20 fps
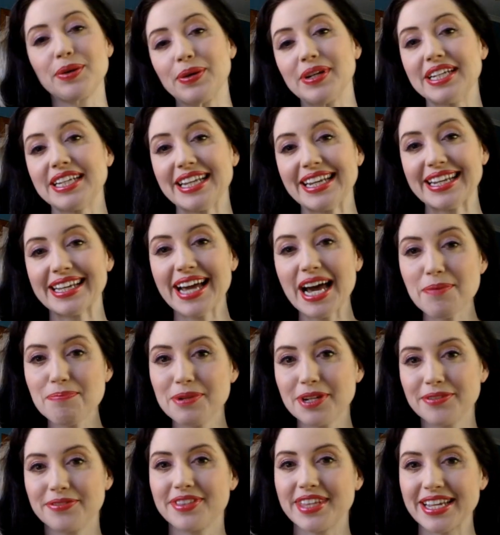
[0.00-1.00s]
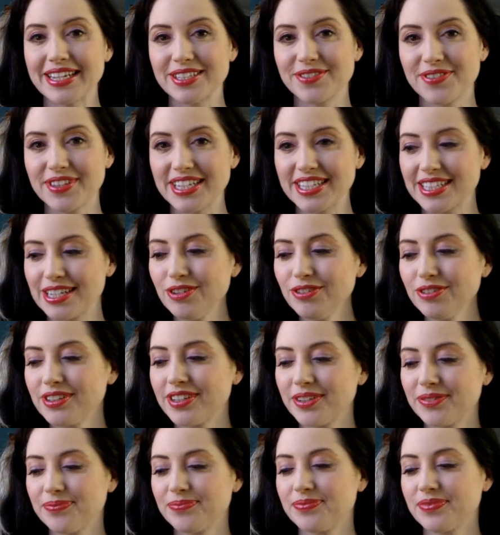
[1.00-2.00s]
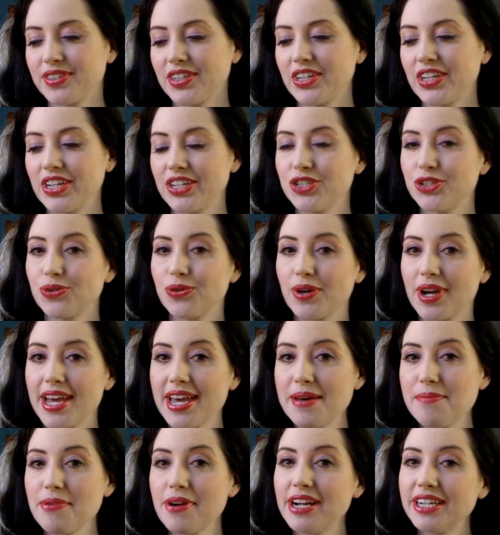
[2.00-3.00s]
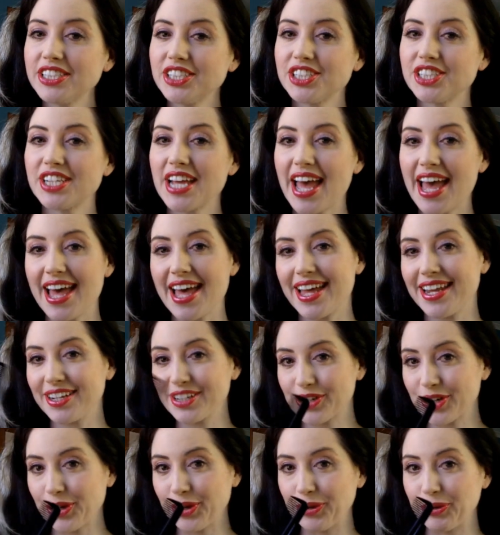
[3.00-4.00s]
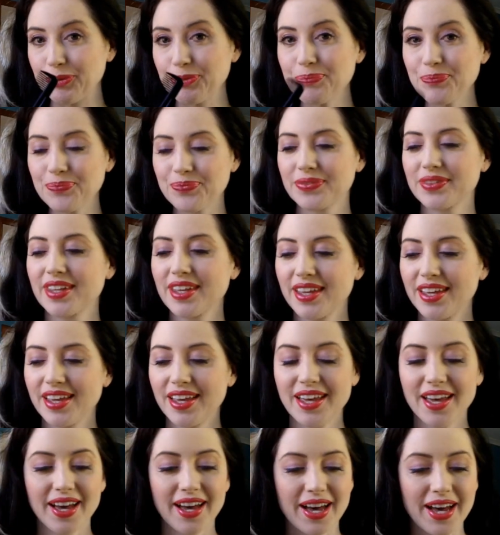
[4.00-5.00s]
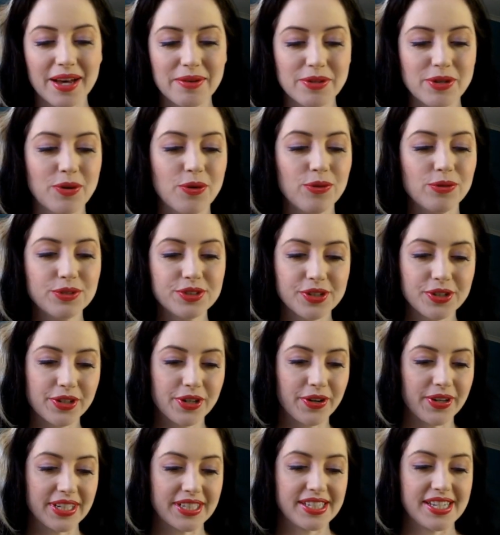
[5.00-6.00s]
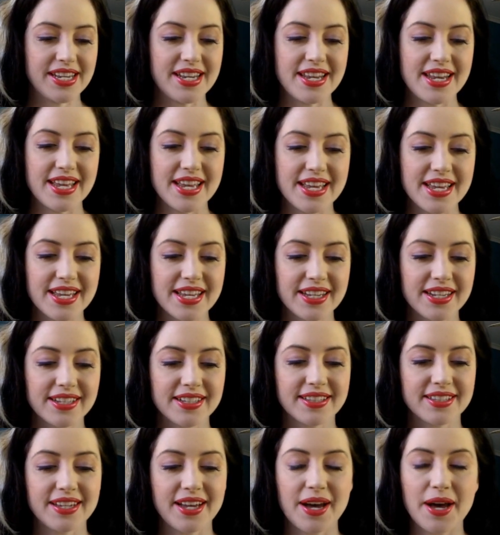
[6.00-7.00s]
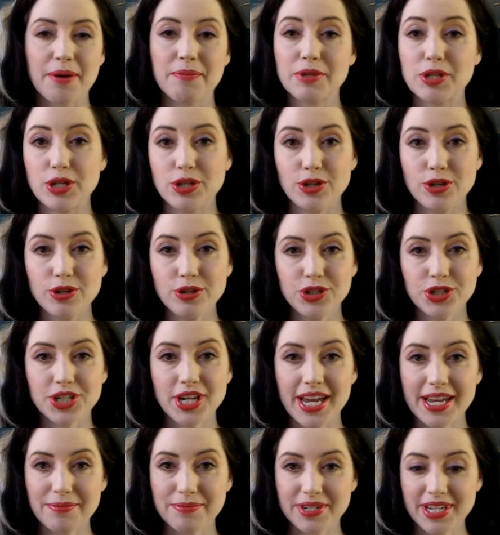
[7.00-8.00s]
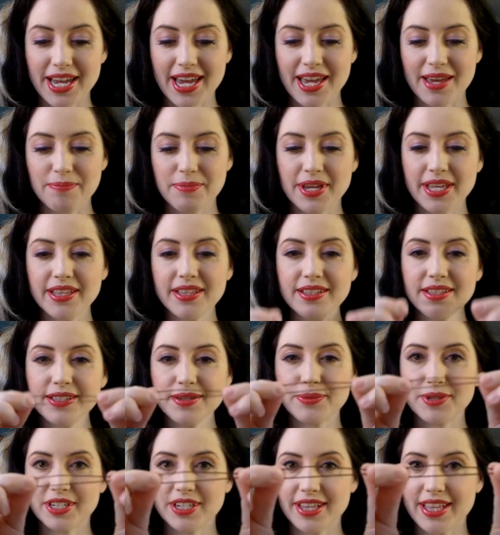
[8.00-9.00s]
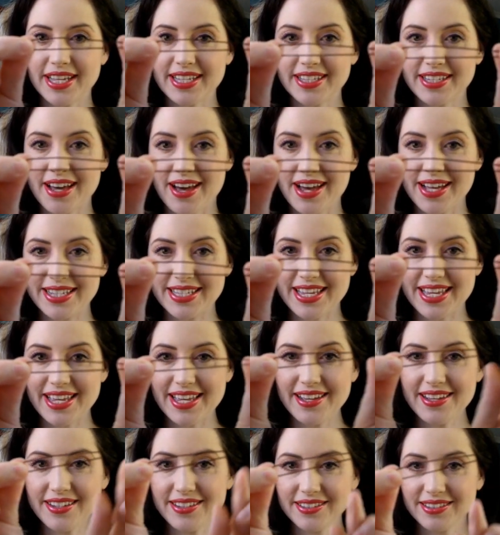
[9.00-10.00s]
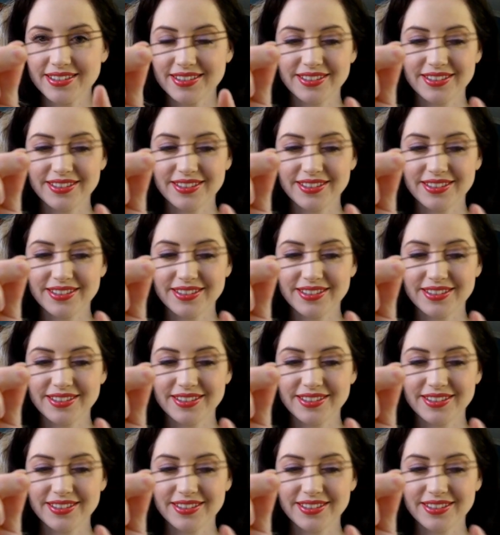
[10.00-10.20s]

You only need a couple of things for this look. You need your hairbrush and a comb. You're also going to need some U-shaped hairpins, which are these guys here.